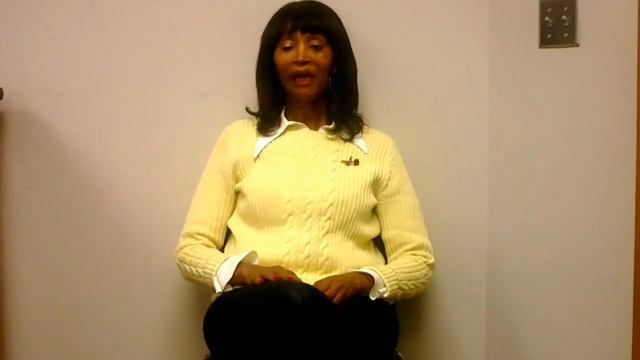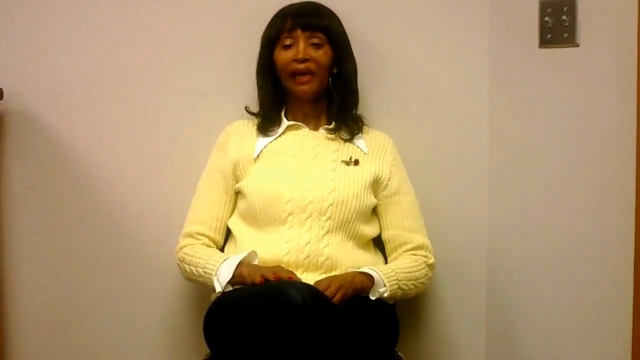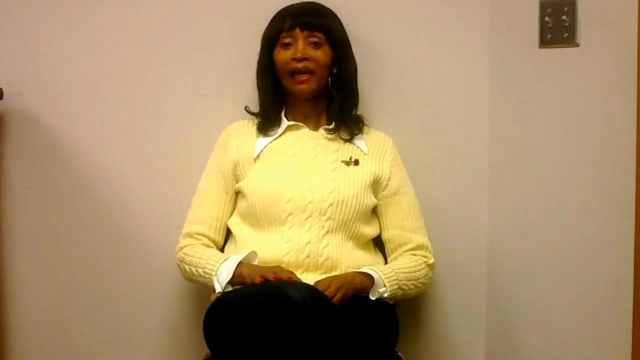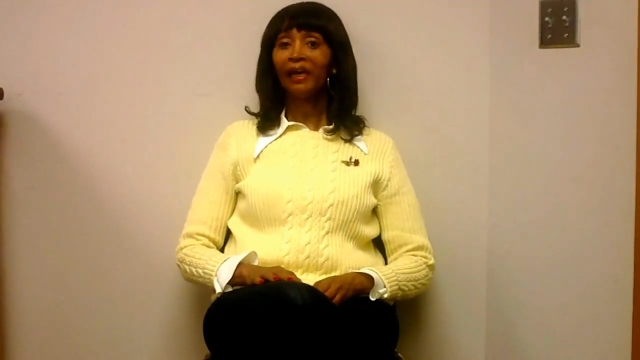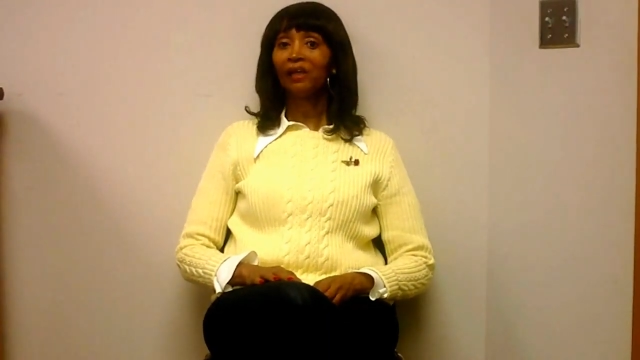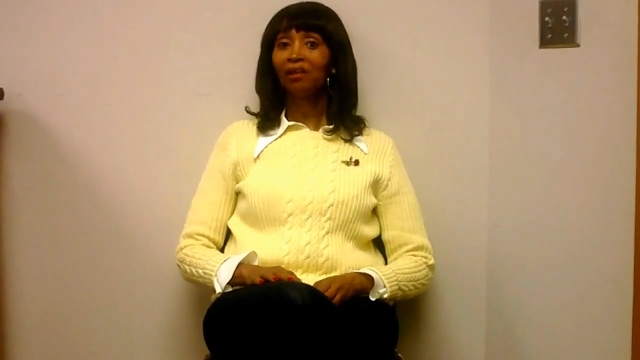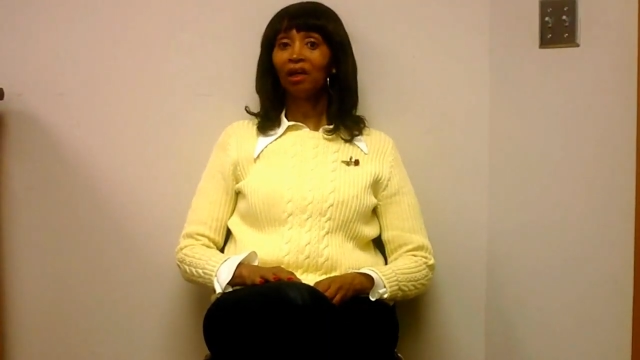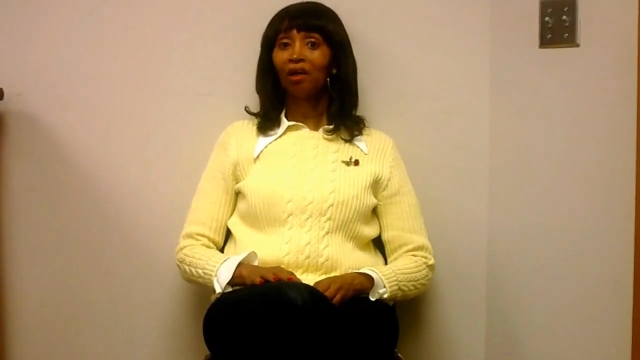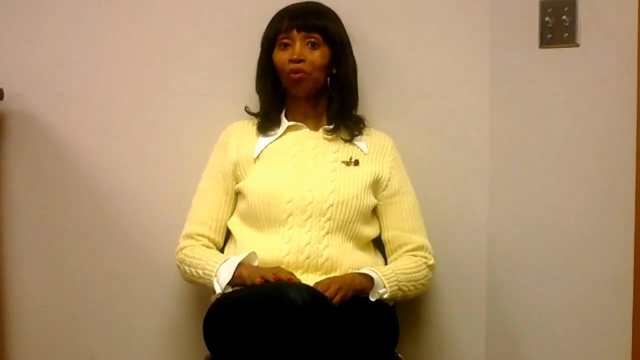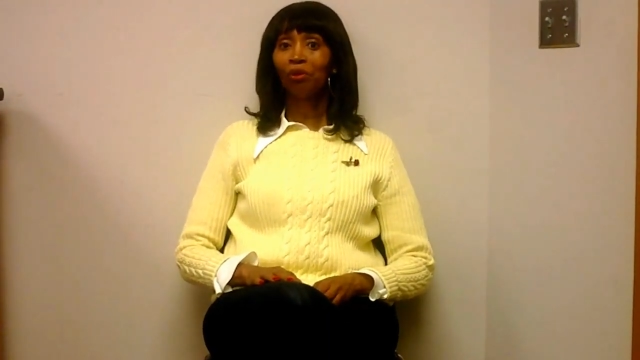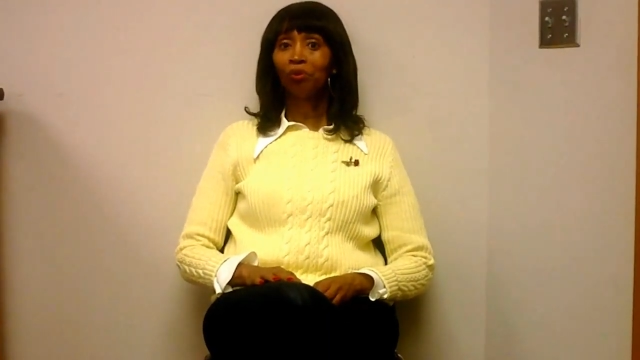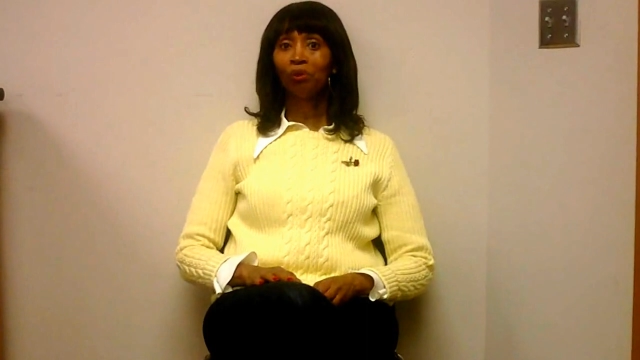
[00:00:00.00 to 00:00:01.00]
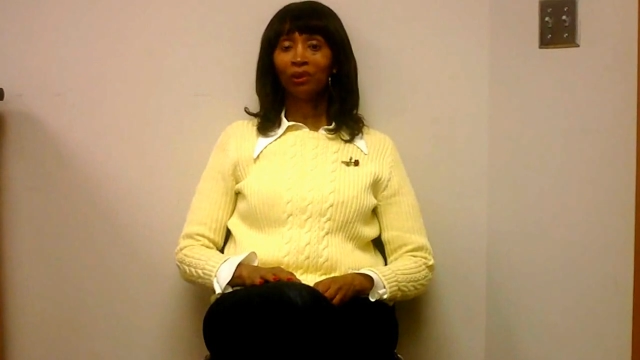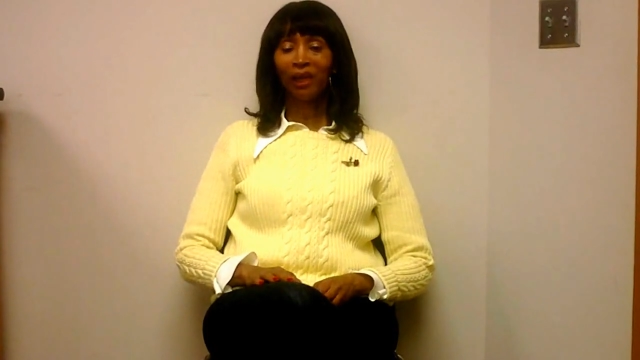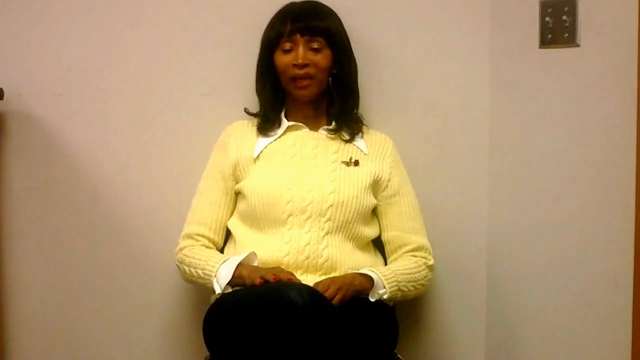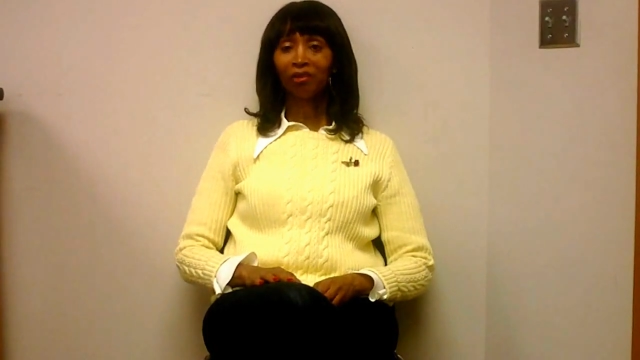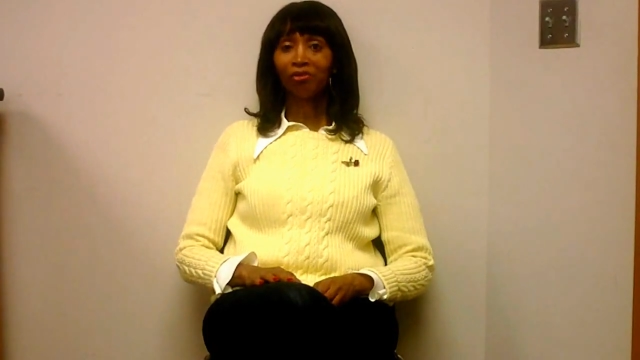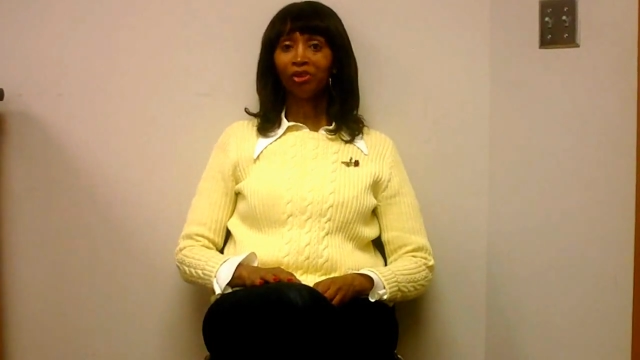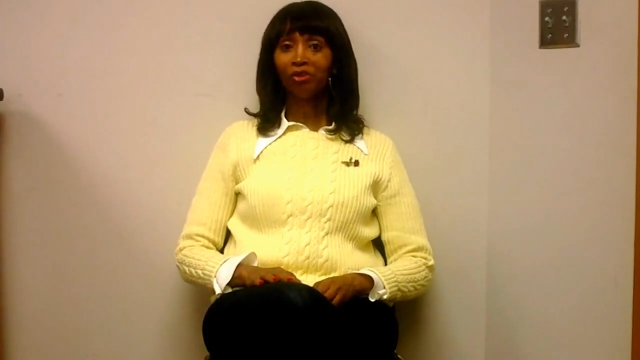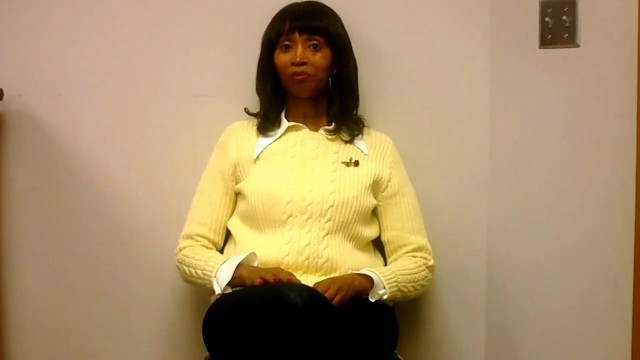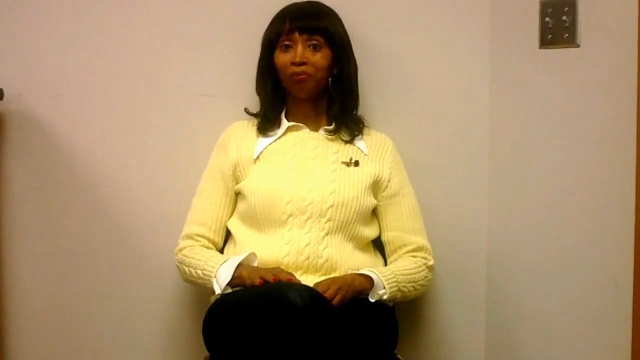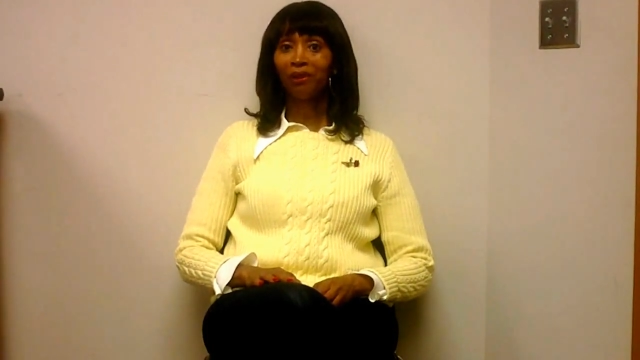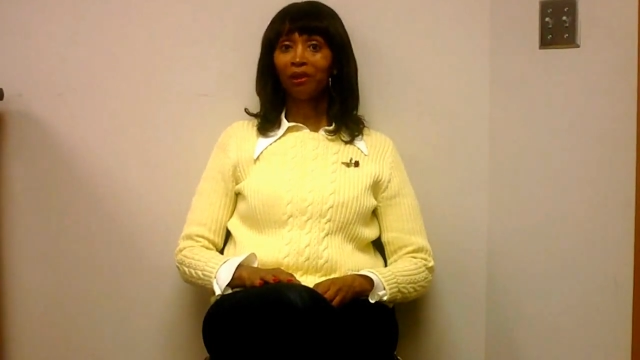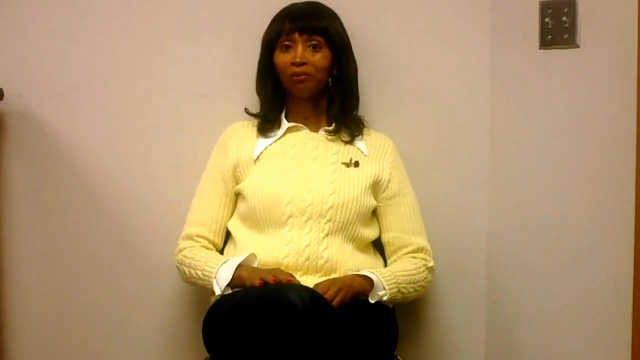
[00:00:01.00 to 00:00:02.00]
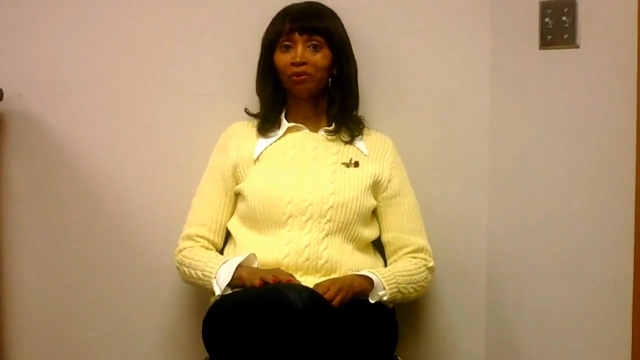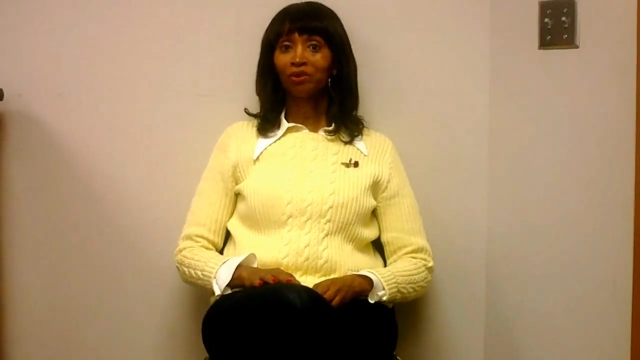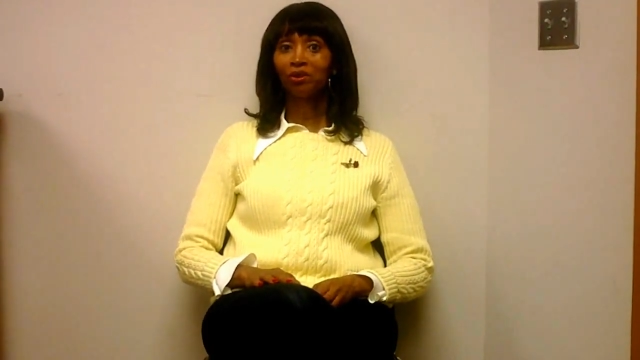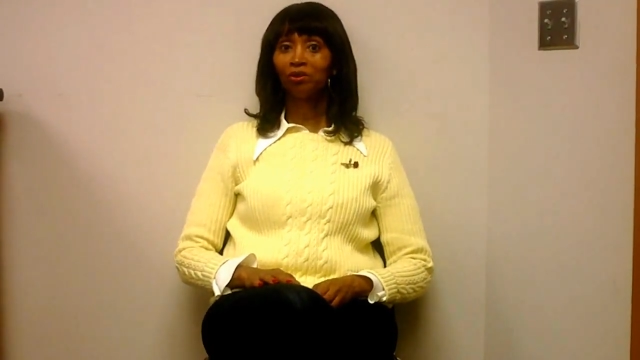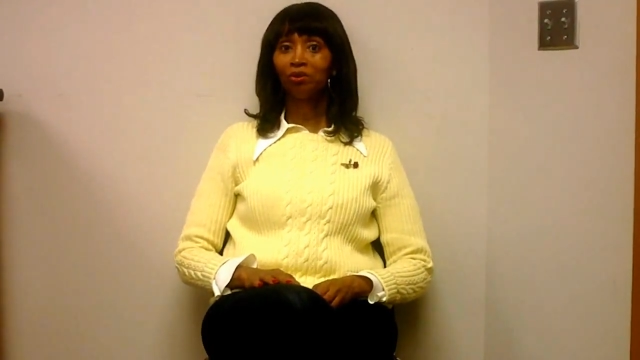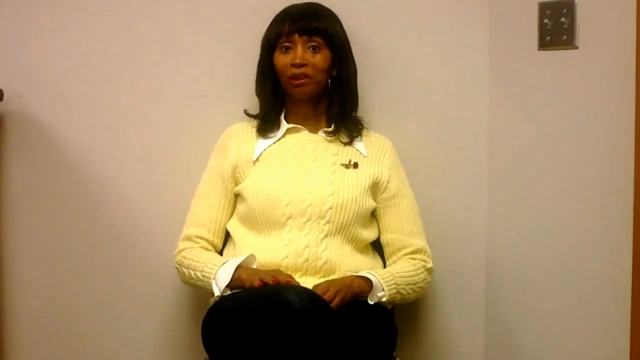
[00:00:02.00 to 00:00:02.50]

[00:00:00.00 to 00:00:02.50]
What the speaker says: and we would like for you to be able to